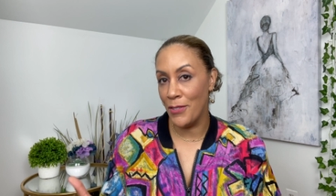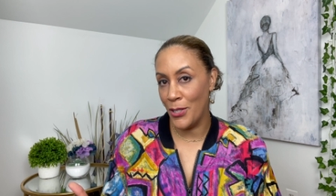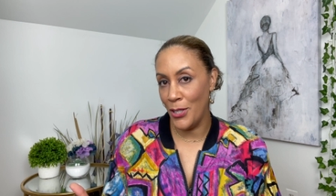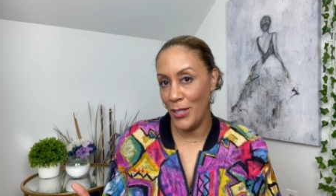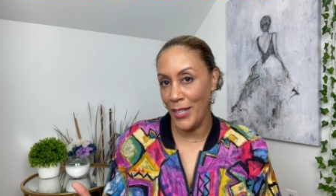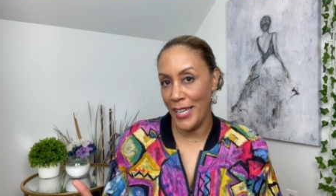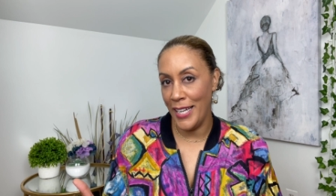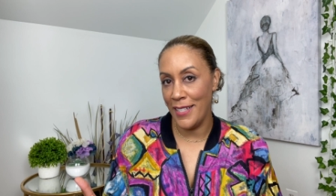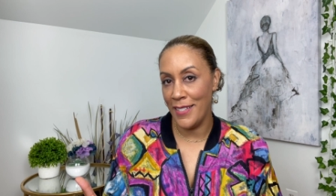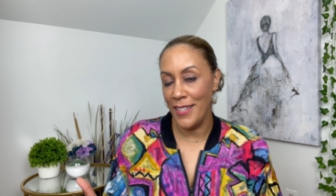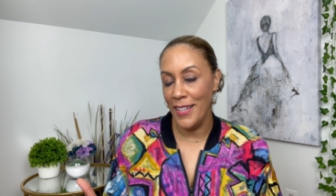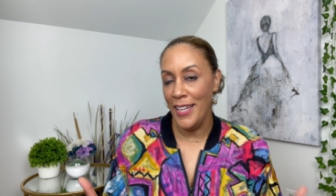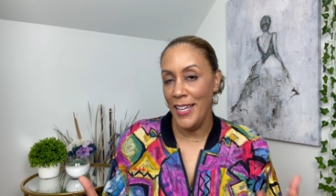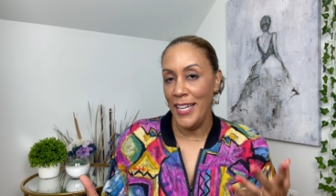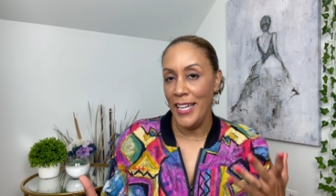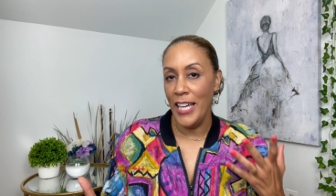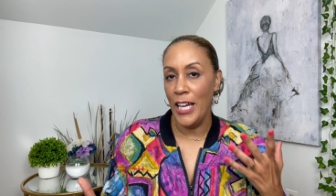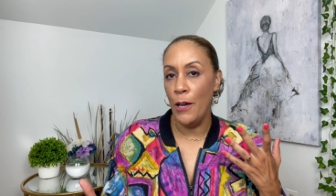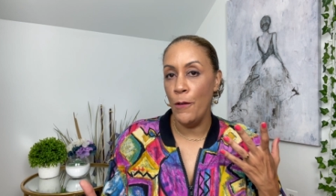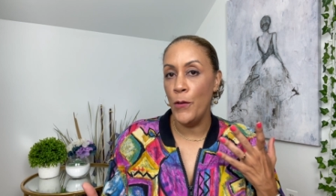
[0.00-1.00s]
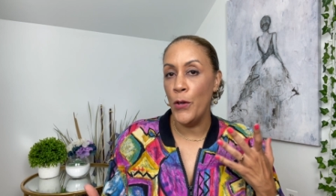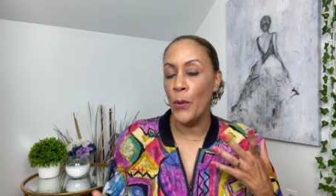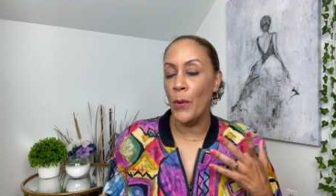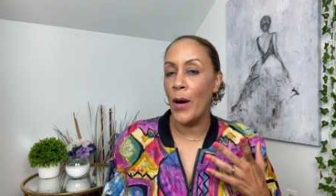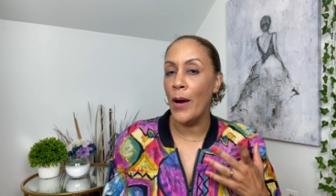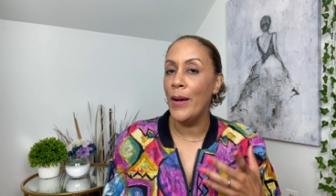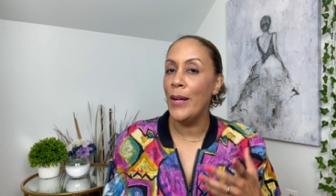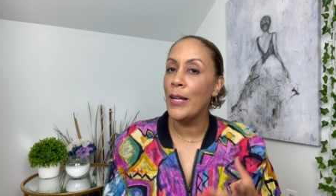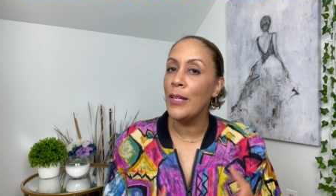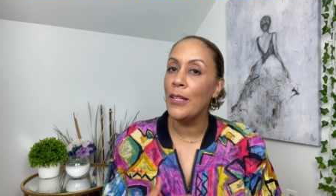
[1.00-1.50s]
goodies. If you
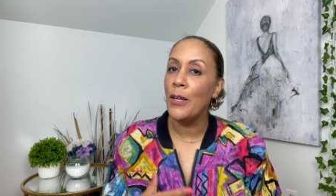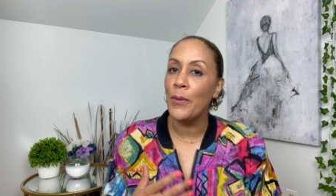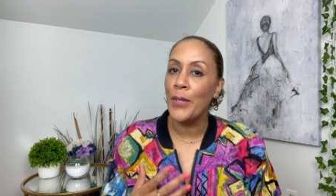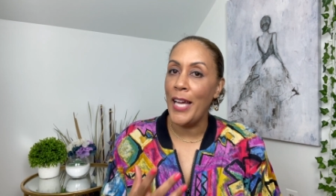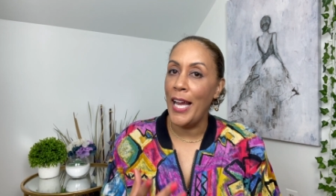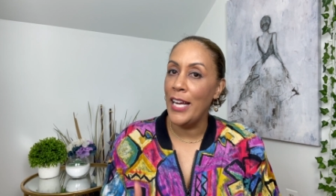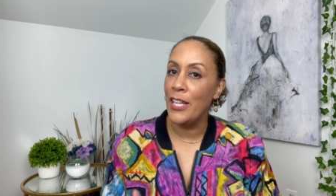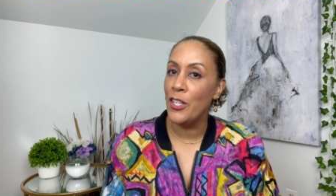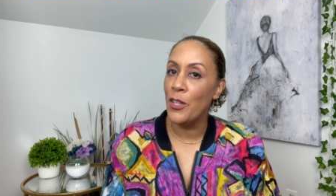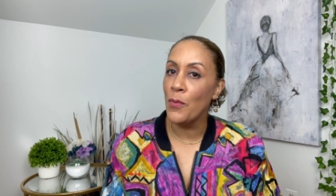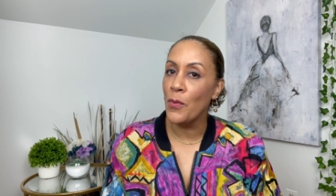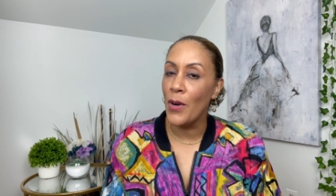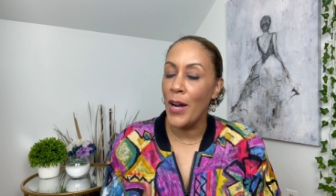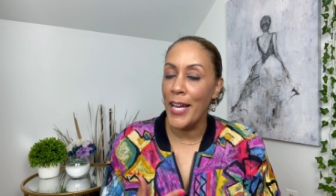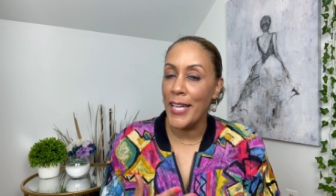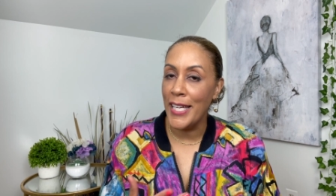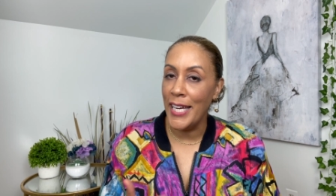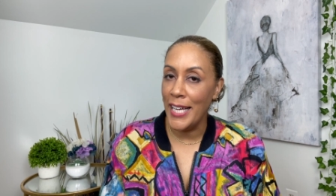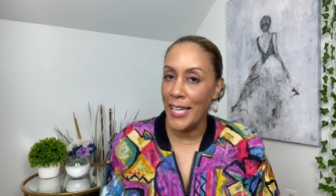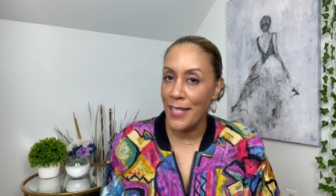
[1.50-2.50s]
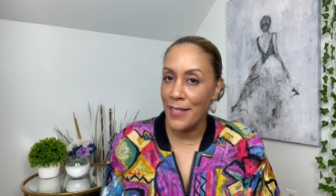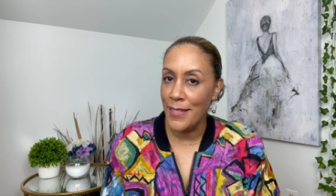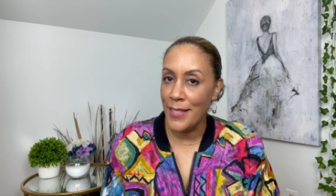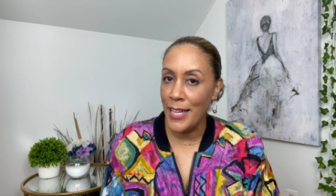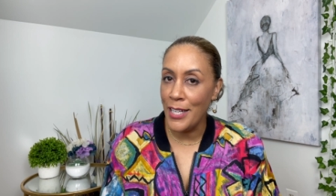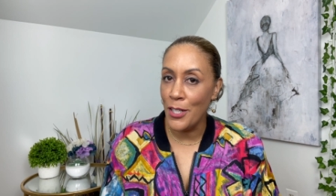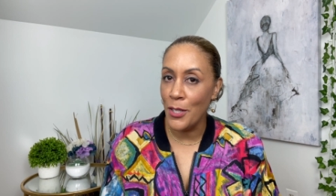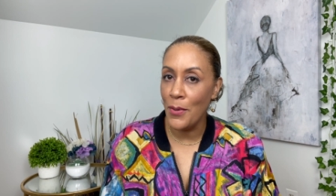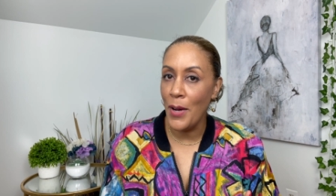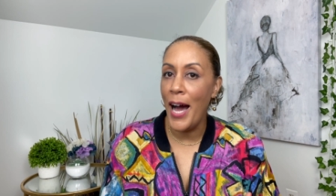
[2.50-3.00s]
are in a location where I can't
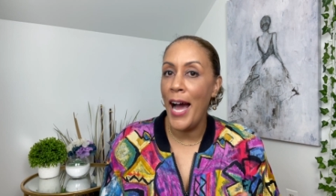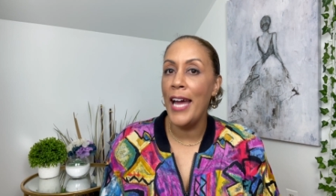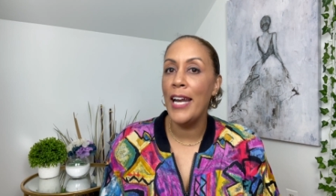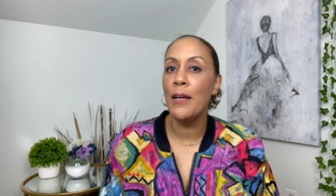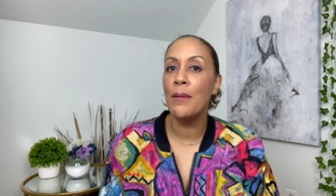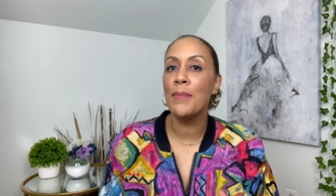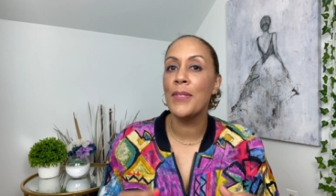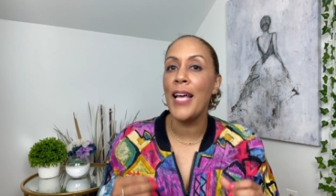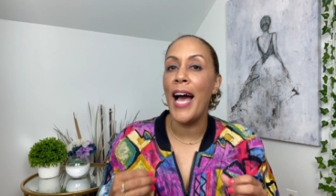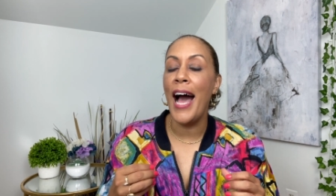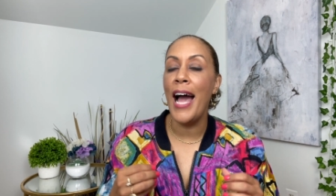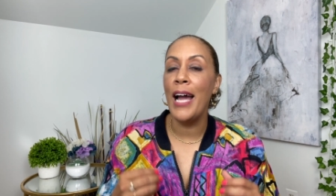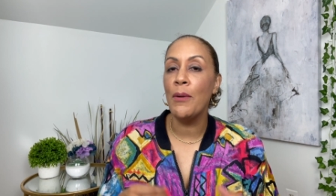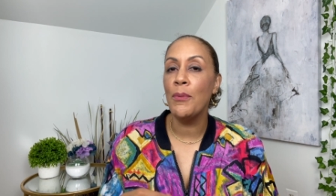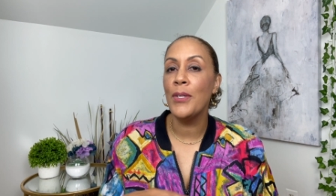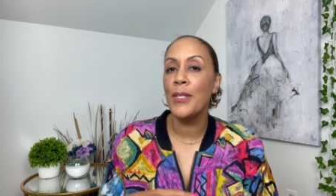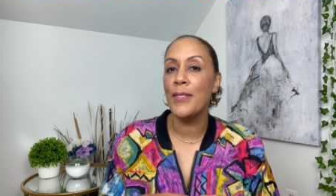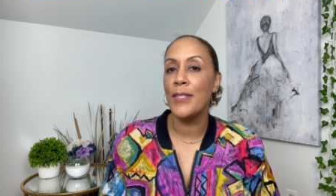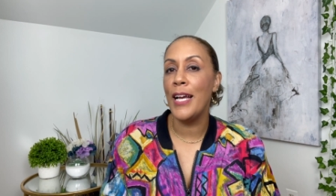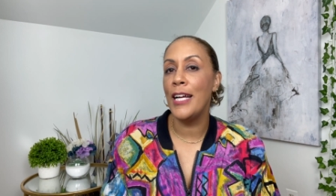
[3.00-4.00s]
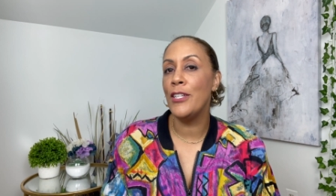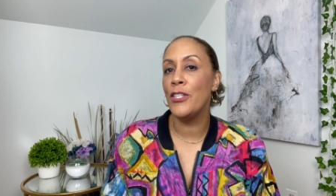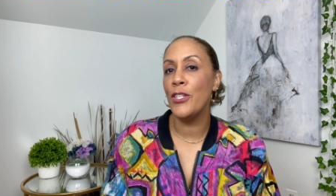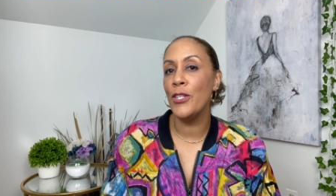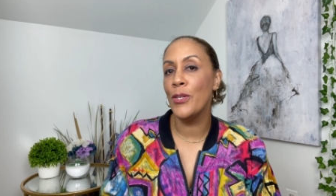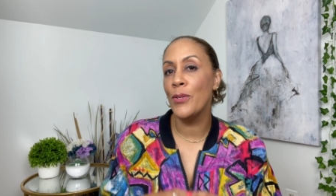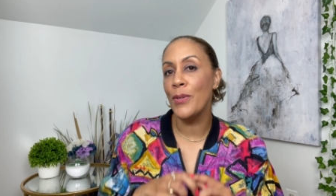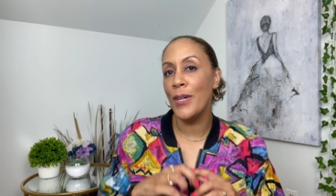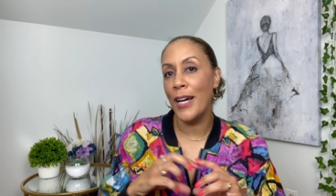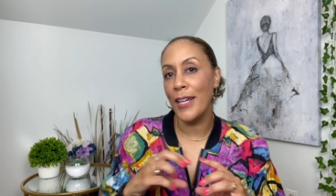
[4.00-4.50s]
send you items, I will send
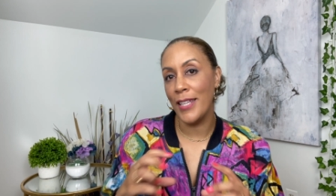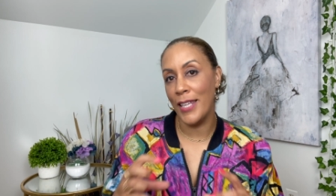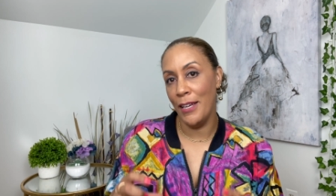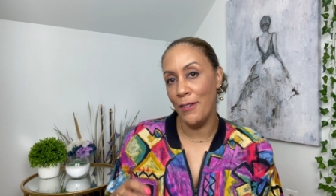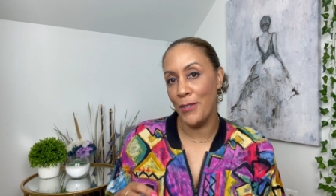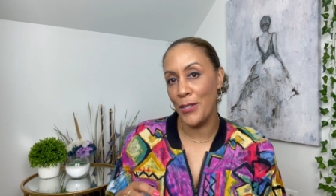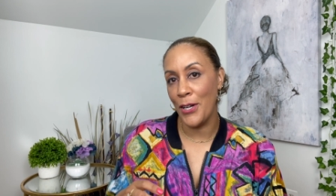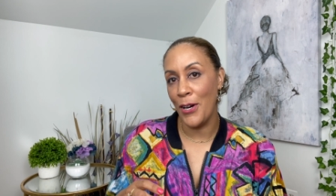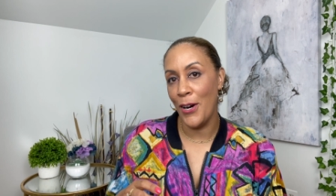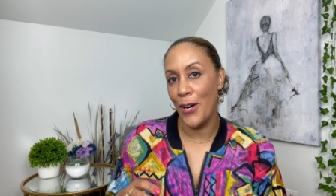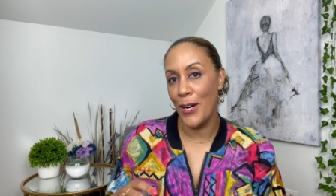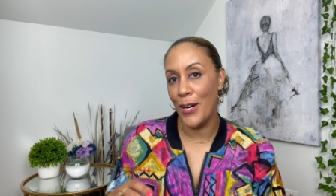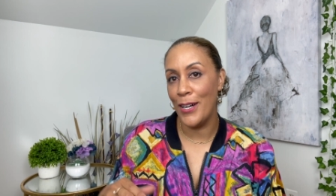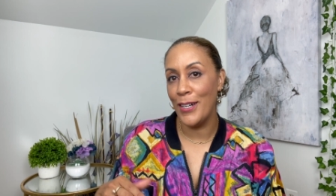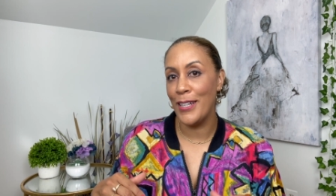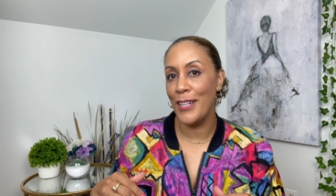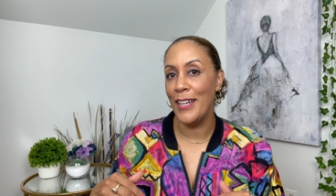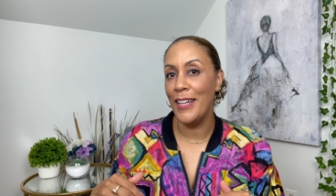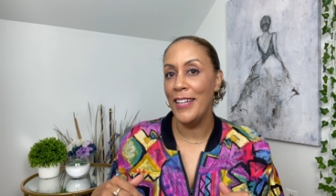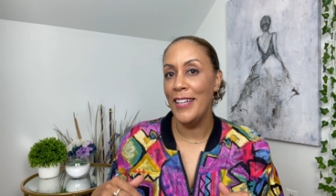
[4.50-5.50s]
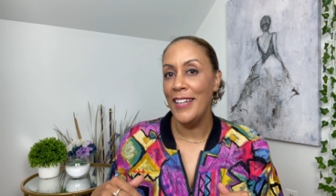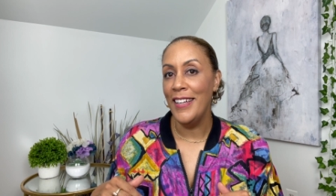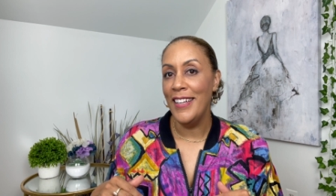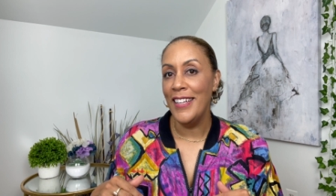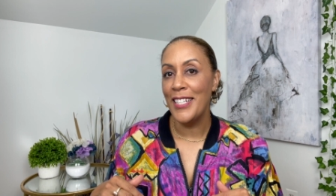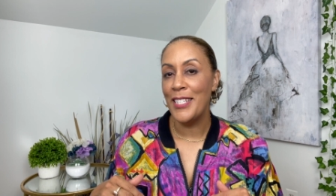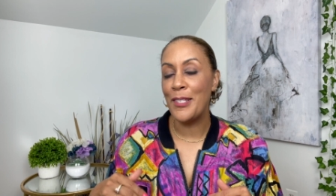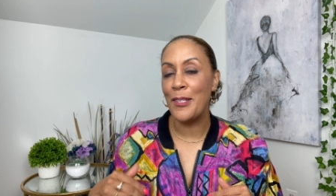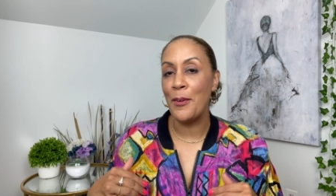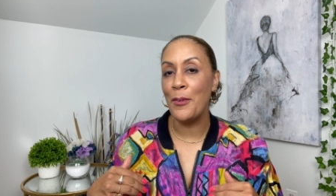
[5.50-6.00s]
you a gift card
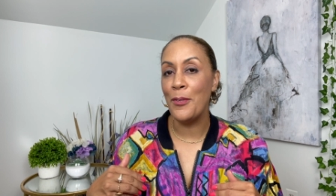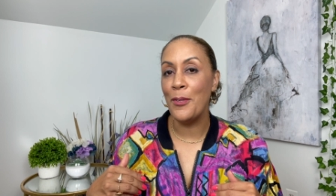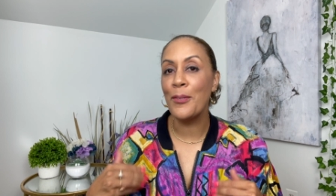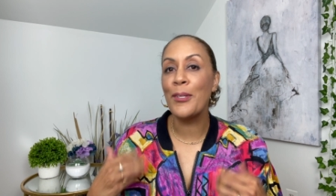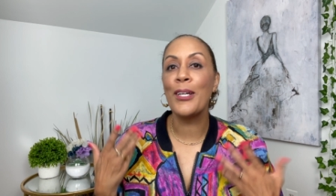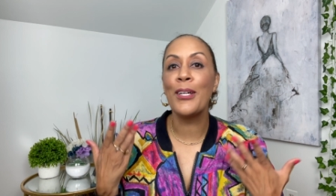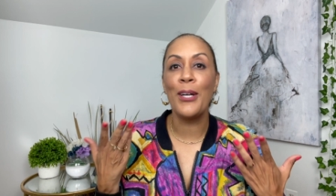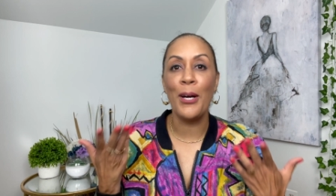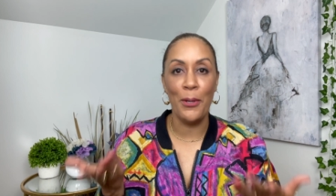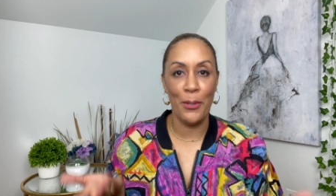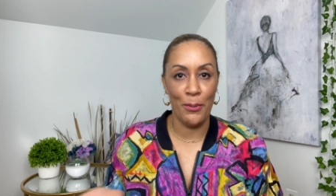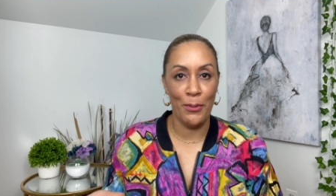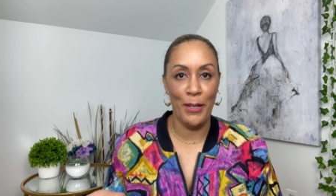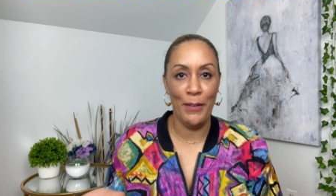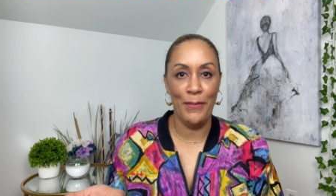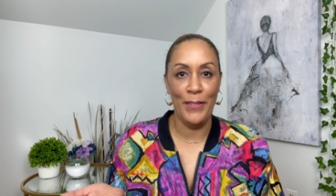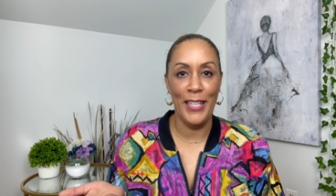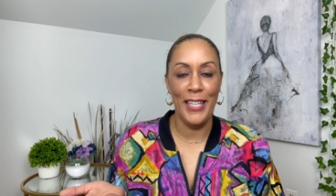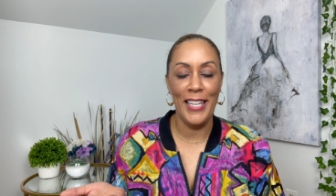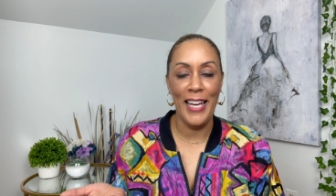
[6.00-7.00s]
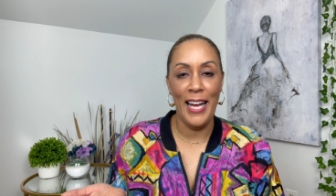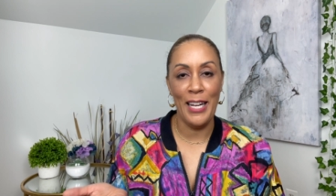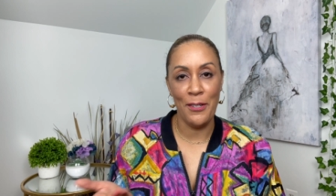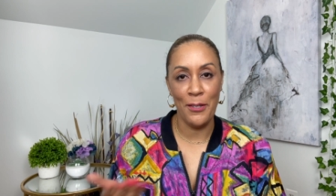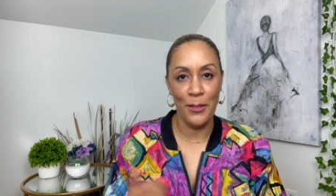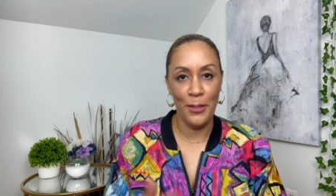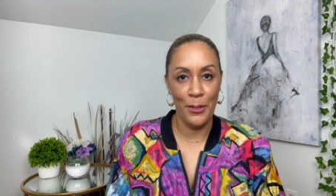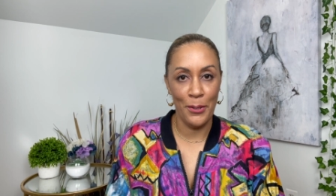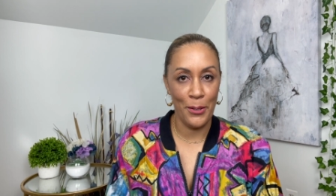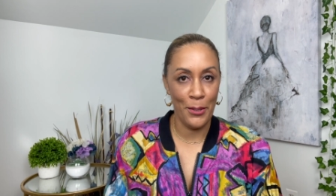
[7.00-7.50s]
so you can go thrifting at
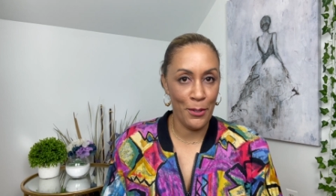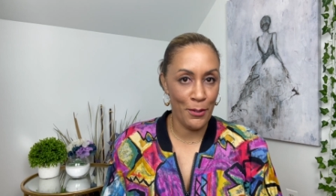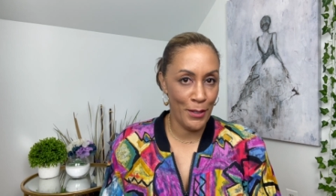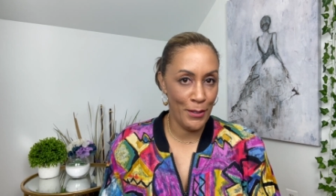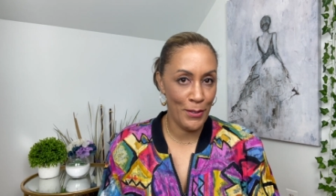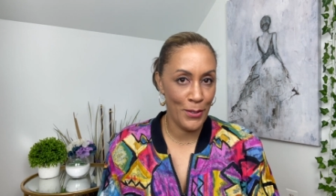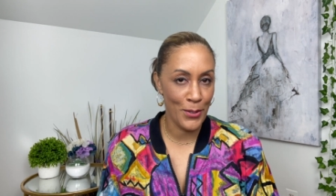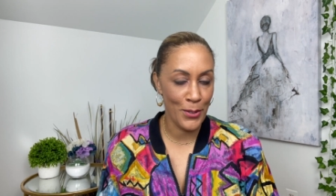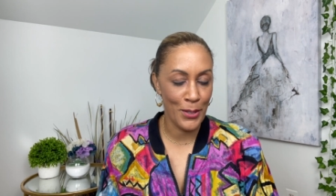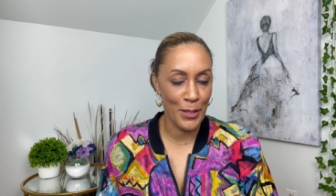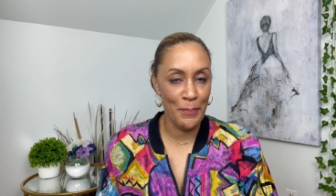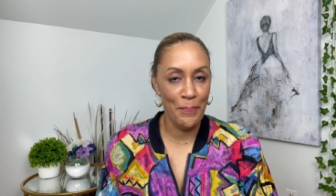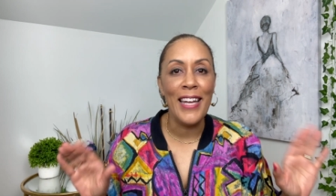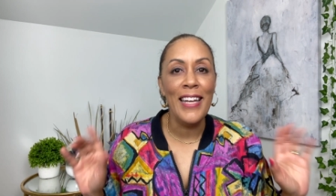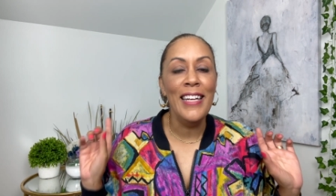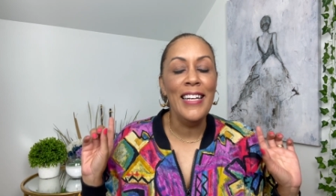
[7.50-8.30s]
your local thrift store.